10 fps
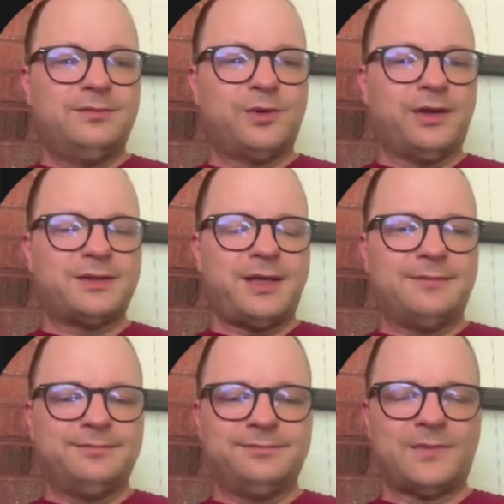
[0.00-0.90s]
We're all set.
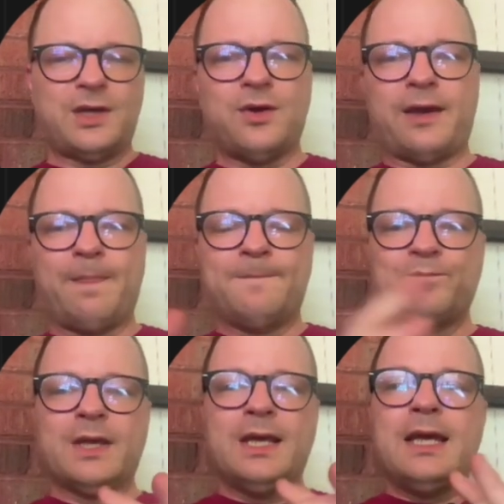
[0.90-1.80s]
Okay,
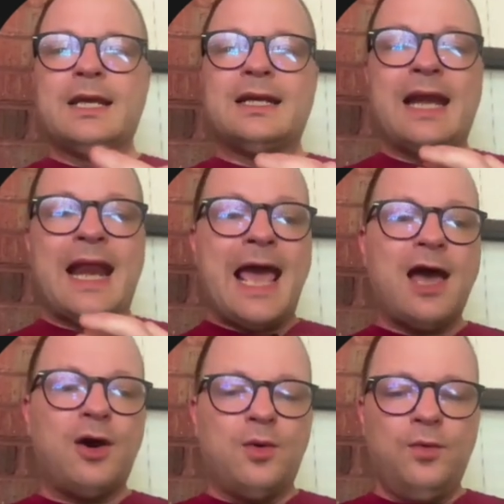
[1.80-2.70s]

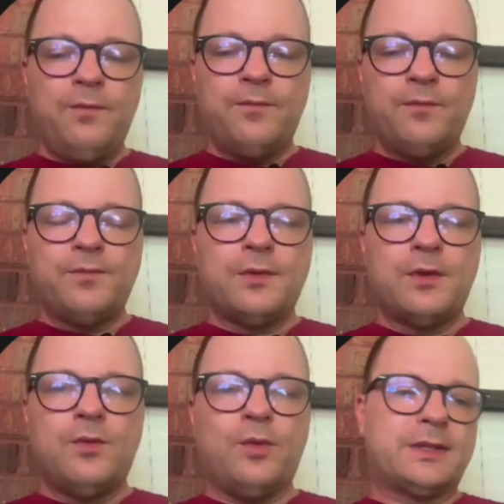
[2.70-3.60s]
now
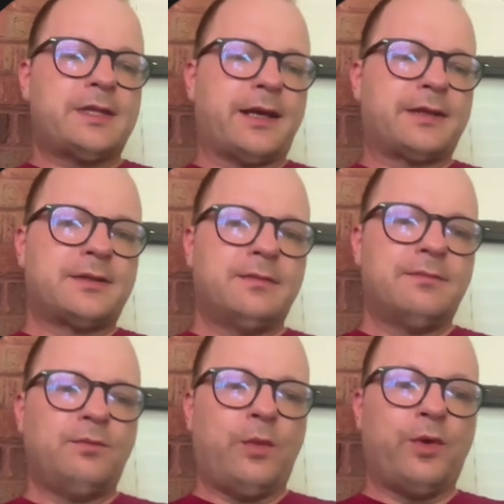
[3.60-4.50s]
what's next?
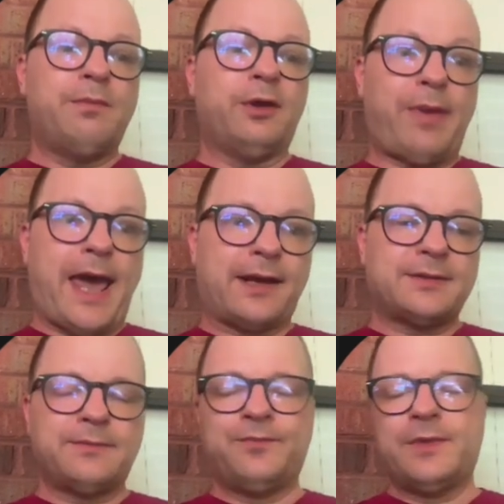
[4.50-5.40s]
We want to build
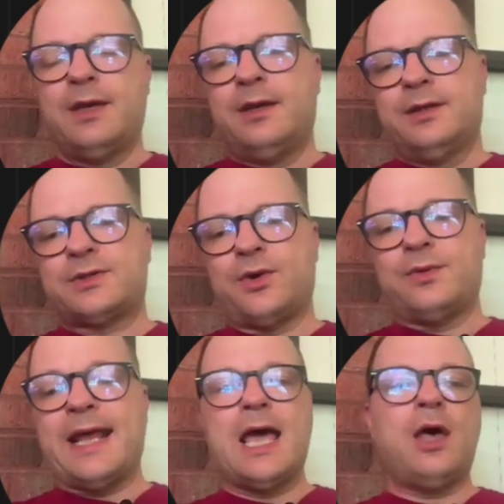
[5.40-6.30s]
packs. So
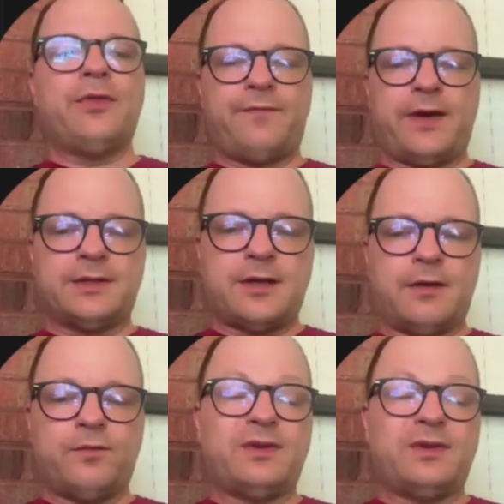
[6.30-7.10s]
now the fun stuff.